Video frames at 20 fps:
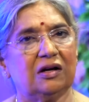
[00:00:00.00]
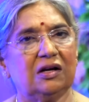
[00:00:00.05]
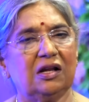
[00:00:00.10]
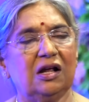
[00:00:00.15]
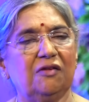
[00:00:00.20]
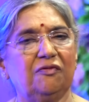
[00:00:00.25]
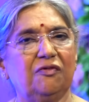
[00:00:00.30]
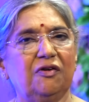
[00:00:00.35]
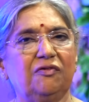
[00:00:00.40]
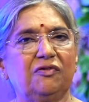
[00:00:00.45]

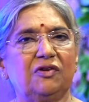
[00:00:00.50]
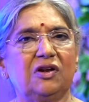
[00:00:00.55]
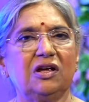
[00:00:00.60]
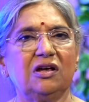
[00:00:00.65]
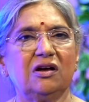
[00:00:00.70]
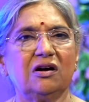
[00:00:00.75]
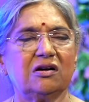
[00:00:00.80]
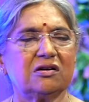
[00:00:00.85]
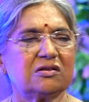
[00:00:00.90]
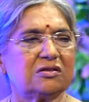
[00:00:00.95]
Till 50
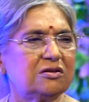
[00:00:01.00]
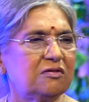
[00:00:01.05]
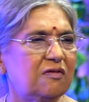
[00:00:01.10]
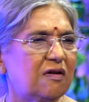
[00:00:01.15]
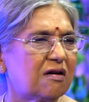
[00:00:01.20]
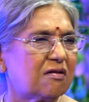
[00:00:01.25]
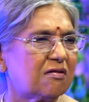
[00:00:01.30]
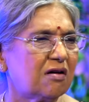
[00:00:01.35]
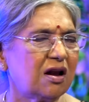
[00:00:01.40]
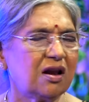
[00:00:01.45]
years, you
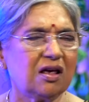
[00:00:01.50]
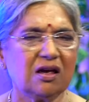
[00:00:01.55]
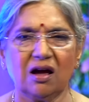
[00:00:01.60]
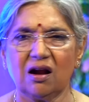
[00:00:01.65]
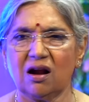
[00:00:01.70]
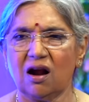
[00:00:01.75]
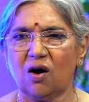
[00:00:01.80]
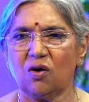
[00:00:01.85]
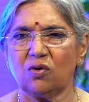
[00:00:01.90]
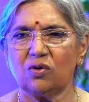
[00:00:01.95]
are running
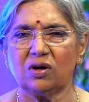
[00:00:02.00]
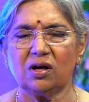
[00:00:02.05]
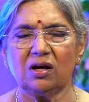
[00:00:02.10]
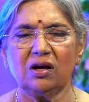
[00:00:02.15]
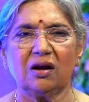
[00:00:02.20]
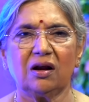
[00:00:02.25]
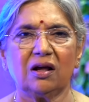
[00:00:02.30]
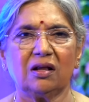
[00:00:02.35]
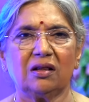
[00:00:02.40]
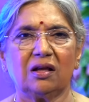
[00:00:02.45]
around
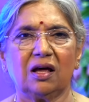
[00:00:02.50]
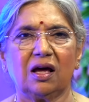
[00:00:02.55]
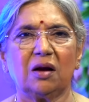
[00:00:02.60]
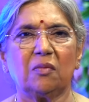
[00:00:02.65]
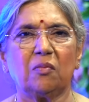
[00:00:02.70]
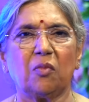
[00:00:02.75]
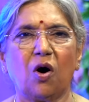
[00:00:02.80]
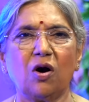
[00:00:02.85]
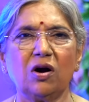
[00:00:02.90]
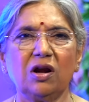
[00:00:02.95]
here and there.
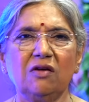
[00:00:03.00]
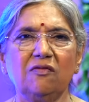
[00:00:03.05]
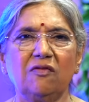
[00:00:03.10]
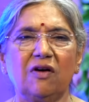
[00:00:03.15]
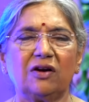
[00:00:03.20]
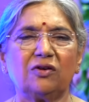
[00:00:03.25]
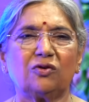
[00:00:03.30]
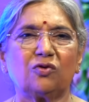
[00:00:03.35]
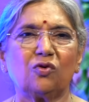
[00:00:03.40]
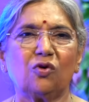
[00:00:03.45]
Body
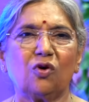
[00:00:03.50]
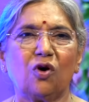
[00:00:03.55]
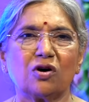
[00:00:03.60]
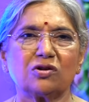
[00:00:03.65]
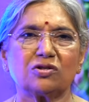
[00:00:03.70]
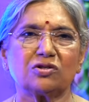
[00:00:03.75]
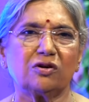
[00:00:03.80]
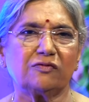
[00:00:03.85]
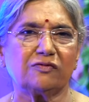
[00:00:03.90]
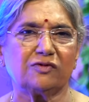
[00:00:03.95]
went through
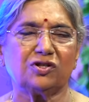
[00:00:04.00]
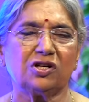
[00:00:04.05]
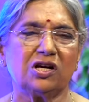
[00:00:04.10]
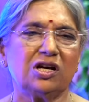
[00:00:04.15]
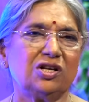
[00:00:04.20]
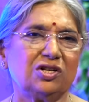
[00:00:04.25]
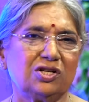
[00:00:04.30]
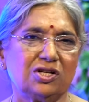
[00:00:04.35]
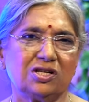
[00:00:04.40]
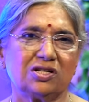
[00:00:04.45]
lots of
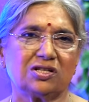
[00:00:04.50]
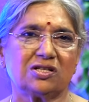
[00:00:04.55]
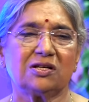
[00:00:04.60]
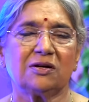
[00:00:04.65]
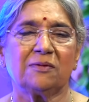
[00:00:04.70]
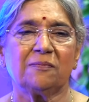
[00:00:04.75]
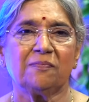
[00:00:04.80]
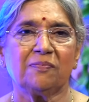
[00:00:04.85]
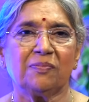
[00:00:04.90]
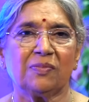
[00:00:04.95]
changes.
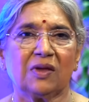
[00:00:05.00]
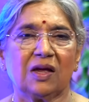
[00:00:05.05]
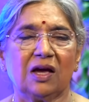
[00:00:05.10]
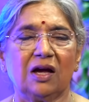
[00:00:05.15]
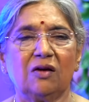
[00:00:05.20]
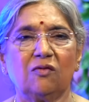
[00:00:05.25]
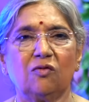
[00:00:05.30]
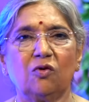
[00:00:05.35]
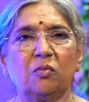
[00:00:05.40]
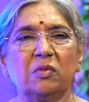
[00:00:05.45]

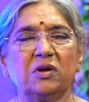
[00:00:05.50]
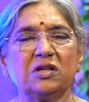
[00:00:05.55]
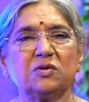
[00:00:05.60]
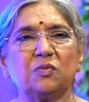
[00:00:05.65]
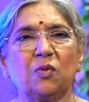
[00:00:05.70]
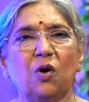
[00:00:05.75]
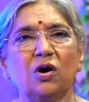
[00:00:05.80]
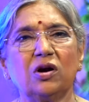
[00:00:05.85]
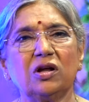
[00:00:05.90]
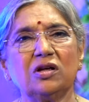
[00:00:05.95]
In woman's
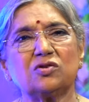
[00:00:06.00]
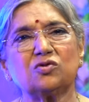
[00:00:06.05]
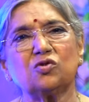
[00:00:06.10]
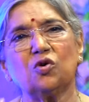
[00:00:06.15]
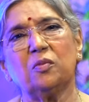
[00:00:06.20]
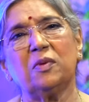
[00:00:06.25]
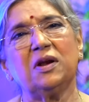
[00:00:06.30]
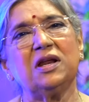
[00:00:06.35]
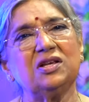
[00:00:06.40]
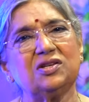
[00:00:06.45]
body,
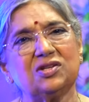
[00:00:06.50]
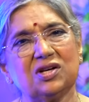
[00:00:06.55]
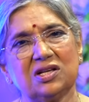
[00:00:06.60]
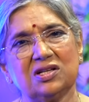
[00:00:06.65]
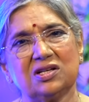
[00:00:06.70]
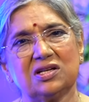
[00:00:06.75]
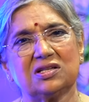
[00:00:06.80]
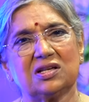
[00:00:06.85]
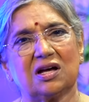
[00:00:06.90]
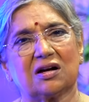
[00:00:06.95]
so many
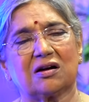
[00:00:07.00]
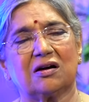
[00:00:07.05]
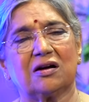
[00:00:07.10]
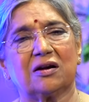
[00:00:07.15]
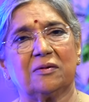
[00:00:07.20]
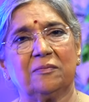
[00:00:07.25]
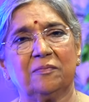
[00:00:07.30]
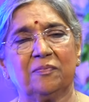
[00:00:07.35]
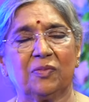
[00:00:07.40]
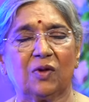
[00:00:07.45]
changes occur.
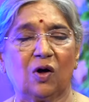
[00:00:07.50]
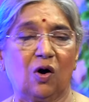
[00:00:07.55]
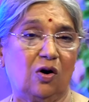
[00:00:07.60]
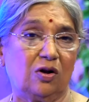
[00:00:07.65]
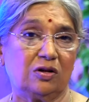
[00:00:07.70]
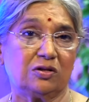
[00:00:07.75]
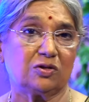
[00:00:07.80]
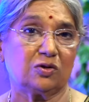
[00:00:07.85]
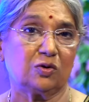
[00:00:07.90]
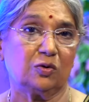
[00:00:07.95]

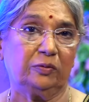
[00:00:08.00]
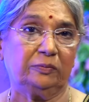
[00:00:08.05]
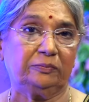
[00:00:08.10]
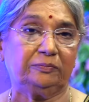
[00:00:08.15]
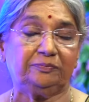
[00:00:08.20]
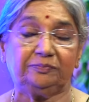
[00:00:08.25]
Also,